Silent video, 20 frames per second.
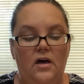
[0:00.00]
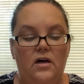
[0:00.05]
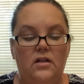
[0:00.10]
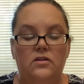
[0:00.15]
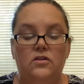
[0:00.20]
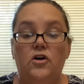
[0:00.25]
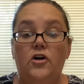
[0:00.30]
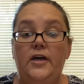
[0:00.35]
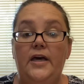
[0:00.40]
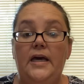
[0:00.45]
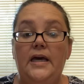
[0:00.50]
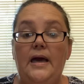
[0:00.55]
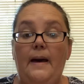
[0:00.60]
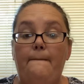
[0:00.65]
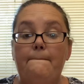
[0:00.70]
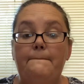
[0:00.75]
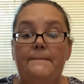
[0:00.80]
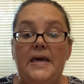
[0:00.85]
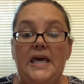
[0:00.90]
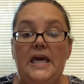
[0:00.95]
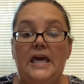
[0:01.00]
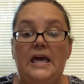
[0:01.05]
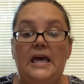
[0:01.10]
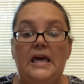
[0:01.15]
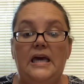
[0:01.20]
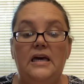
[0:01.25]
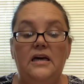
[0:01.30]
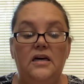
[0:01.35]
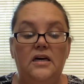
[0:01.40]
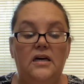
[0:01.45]
Looking at
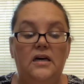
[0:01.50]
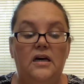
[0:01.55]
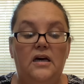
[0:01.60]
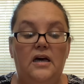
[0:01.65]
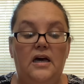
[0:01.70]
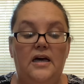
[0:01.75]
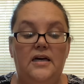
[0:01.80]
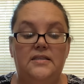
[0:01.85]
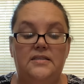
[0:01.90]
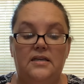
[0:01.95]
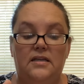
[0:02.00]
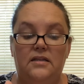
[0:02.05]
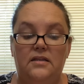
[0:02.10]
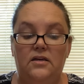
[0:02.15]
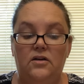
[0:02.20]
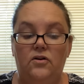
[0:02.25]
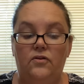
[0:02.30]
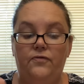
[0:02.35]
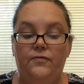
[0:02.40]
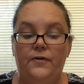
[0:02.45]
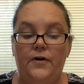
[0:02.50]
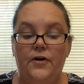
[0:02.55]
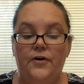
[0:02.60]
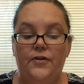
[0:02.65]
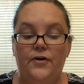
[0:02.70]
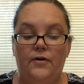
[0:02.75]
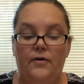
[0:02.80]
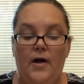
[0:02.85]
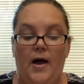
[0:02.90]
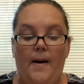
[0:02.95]
B, it's a little
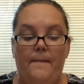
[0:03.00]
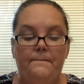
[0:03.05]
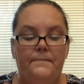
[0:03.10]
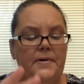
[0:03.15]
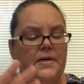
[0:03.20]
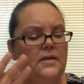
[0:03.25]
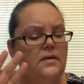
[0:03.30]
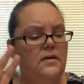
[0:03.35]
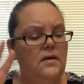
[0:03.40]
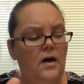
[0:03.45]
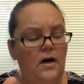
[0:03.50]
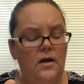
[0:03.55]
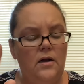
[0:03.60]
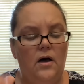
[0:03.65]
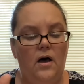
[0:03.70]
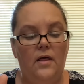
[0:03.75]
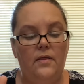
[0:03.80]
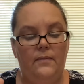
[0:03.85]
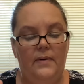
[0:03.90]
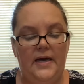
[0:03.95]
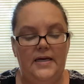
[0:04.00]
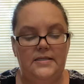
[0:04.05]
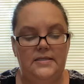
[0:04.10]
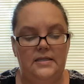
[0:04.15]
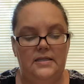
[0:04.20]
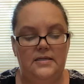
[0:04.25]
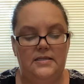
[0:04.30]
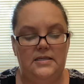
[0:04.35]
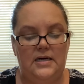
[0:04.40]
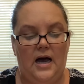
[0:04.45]
further up, but not all the way
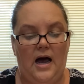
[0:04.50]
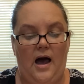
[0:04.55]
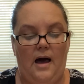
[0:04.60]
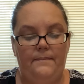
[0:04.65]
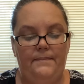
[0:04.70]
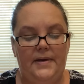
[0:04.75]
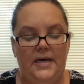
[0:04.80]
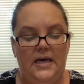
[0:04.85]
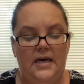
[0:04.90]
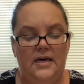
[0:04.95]
to the top.